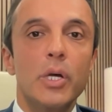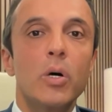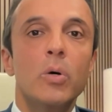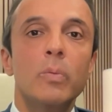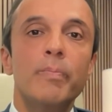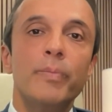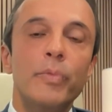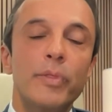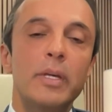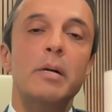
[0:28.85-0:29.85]
So
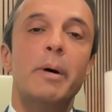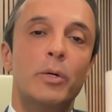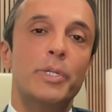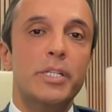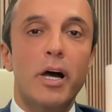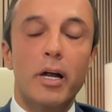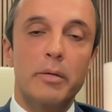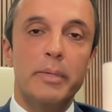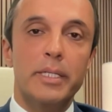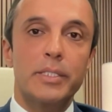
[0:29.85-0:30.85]
think about
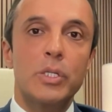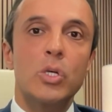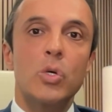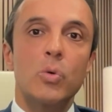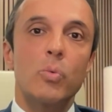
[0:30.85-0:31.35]
retirement